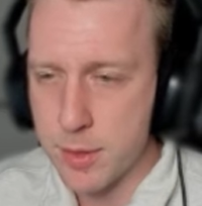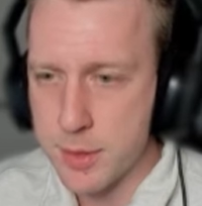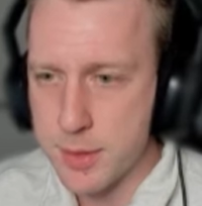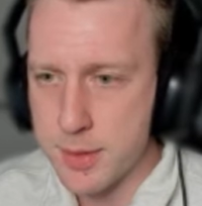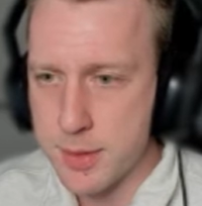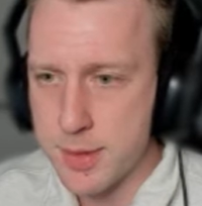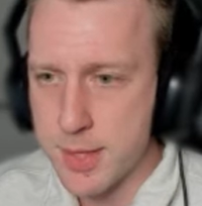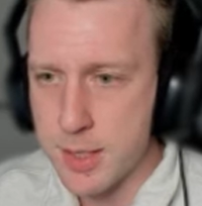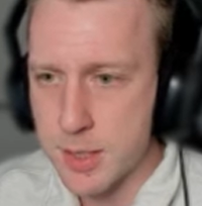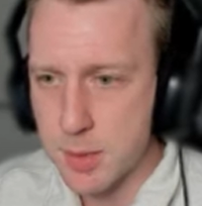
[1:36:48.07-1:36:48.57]

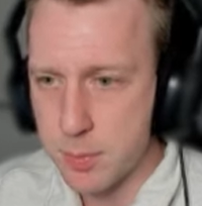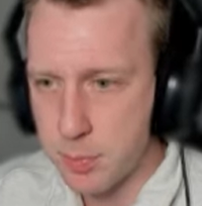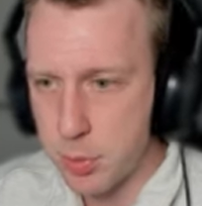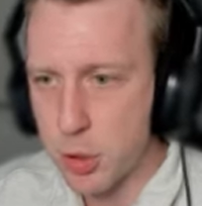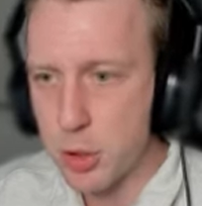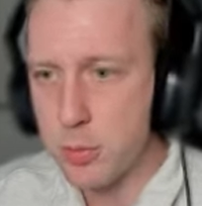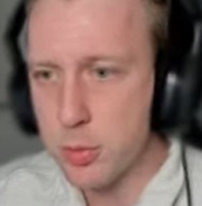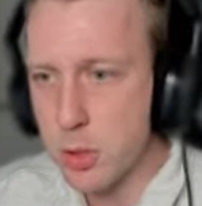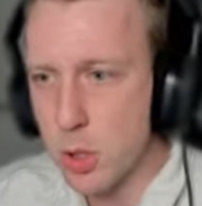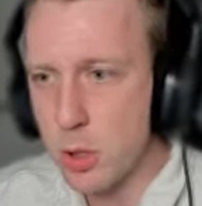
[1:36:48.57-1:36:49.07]
There's a
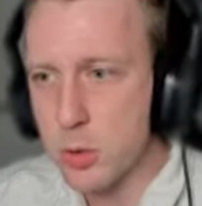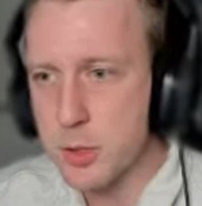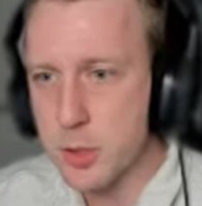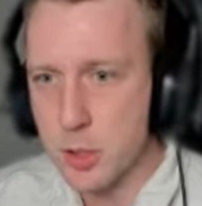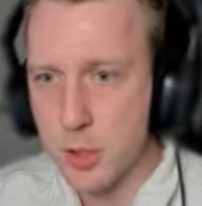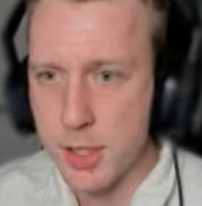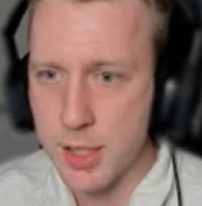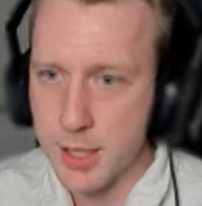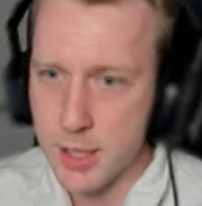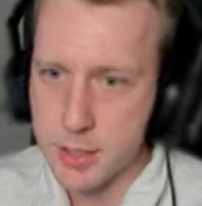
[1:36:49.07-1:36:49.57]
bottom goal
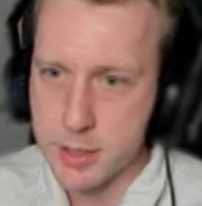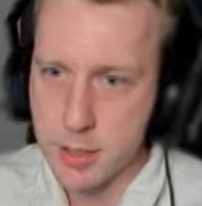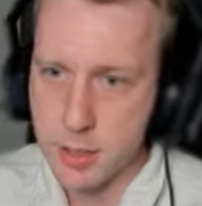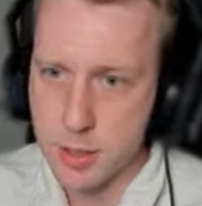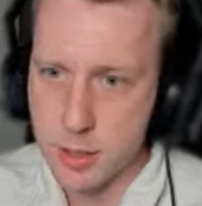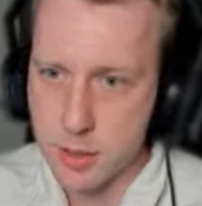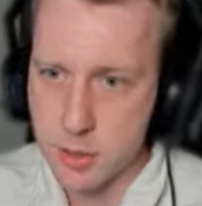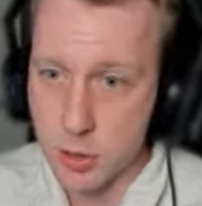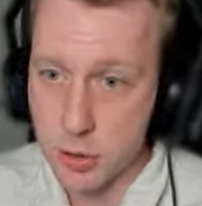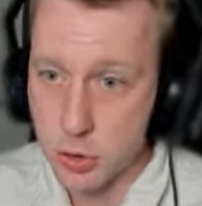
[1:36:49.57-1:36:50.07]
zone here, so
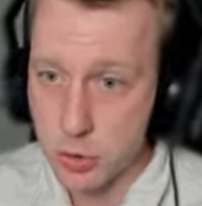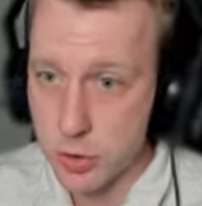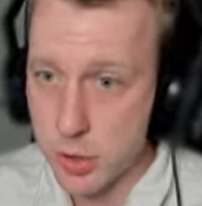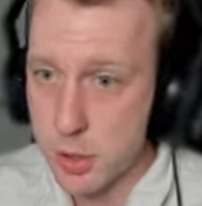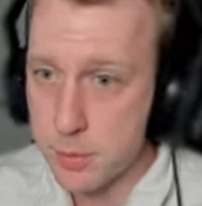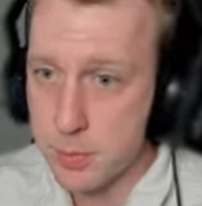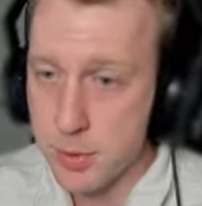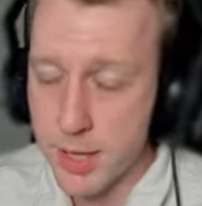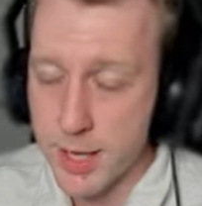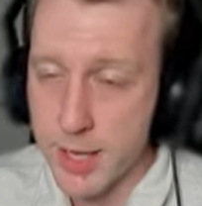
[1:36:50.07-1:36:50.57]
the
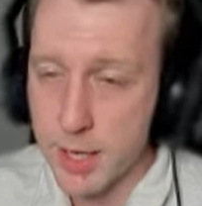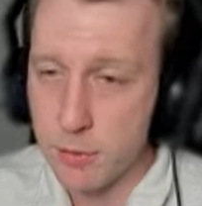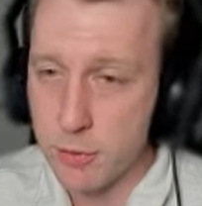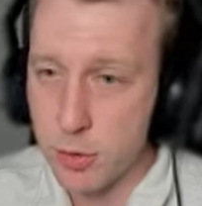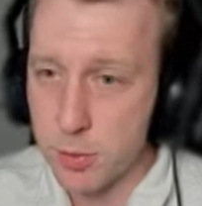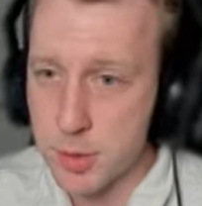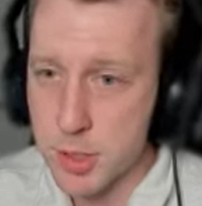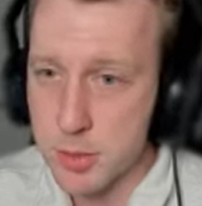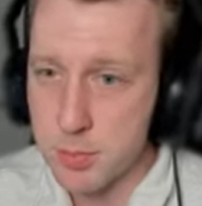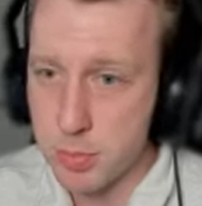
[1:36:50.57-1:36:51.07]
Dodrio playing
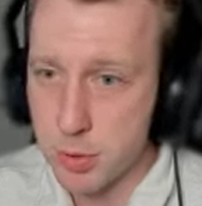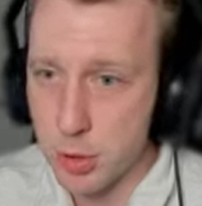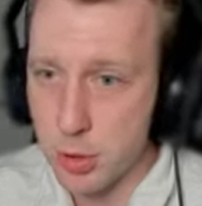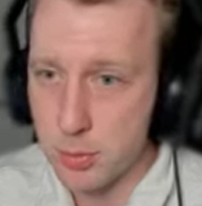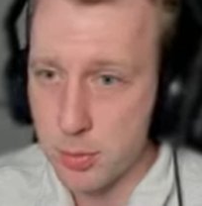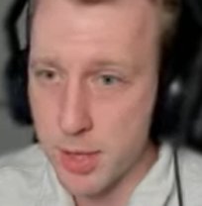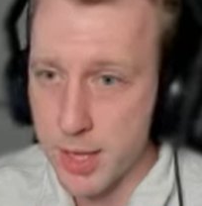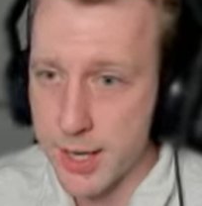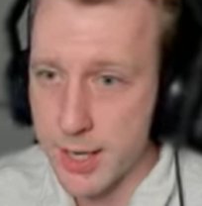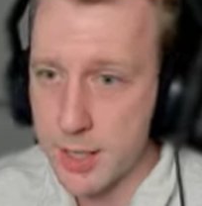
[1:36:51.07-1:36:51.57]
from this
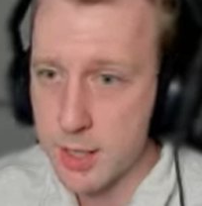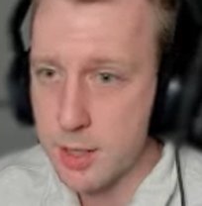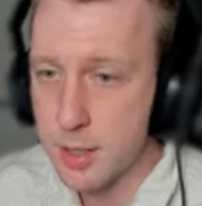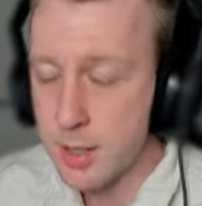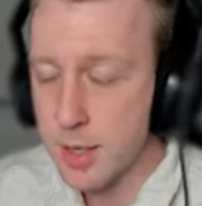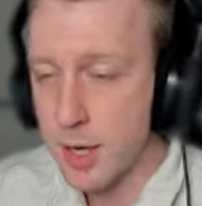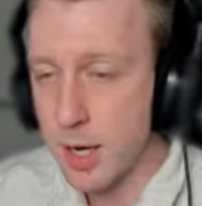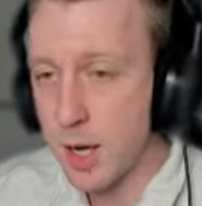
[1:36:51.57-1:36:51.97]
bottom lane